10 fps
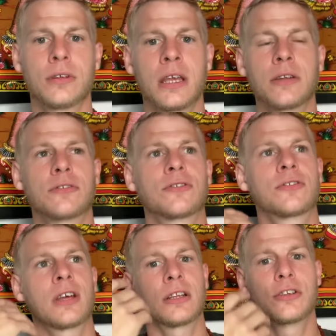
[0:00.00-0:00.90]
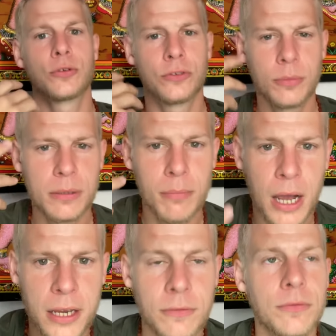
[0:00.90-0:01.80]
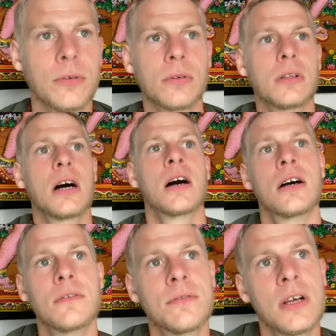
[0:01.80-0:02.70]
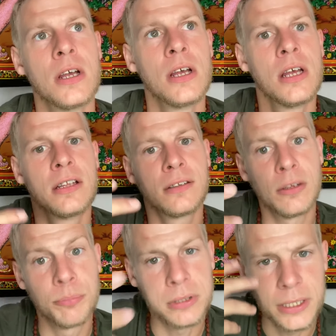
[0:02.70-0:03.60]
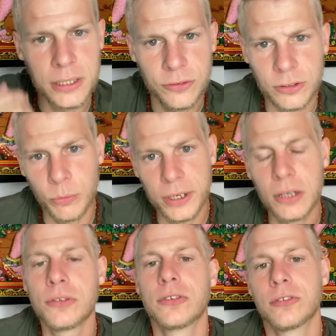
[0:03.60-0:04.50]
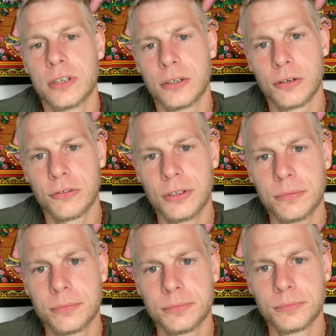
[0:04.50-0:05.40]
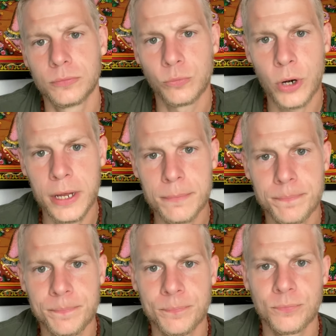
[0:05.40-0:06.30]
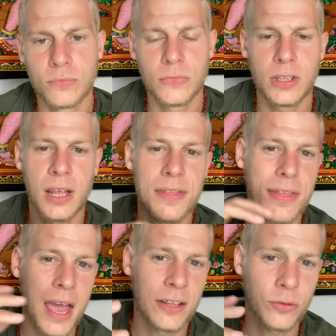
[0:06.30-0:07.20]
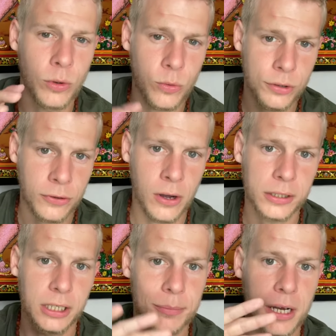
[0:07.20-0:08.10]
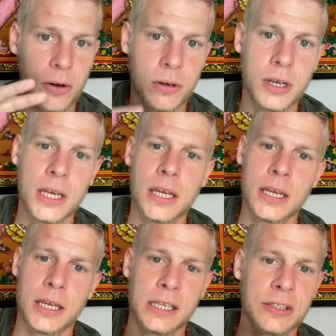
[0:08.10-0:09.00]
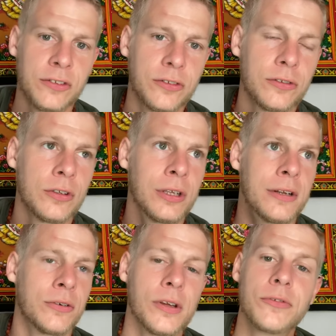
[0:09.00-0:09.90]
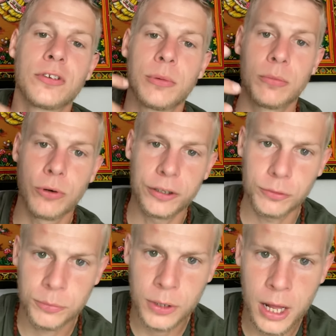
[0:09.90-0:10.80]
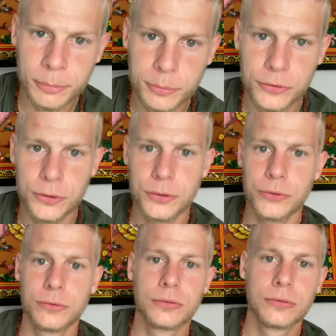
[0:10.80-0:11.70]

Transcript: It's telling you to be mindful of depleting someone else's energy right? And that's what we're talking about is, you know, if somebody brings a problem to you,